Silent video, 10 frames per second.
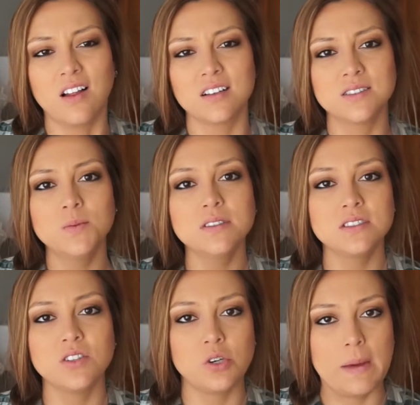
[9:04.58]
o'clock, so it
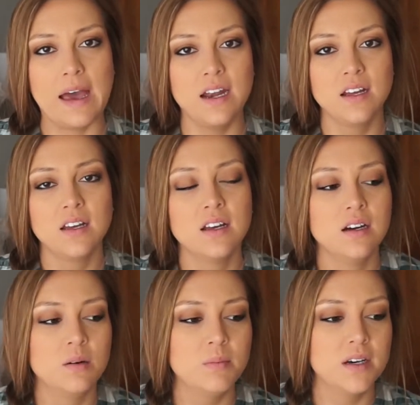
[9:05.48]
wasn't too bad,
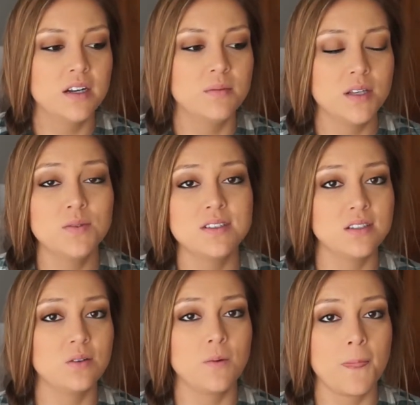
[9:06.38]
but it was
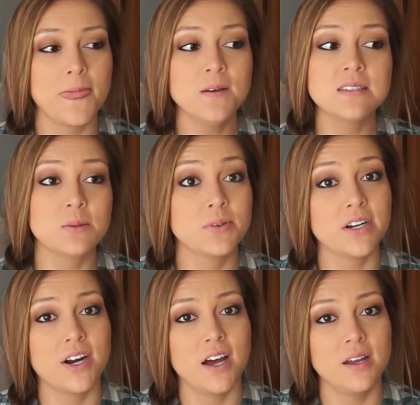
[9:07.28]
still
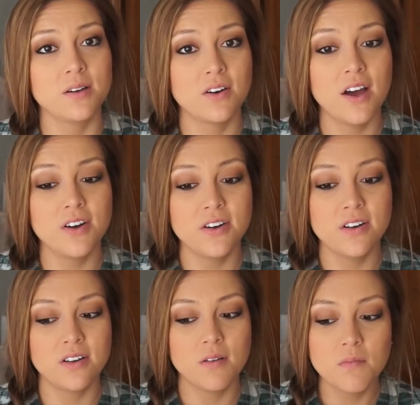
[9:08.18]
pretty crowded.
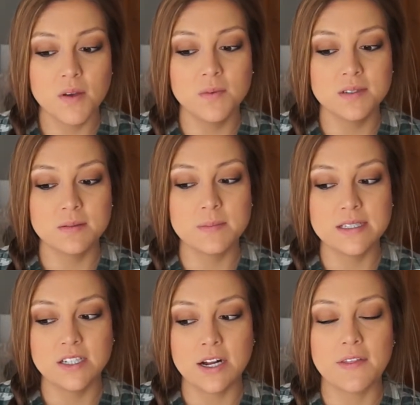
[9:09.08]
It was
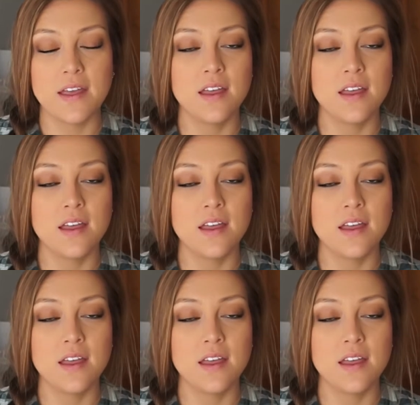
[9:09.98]
busier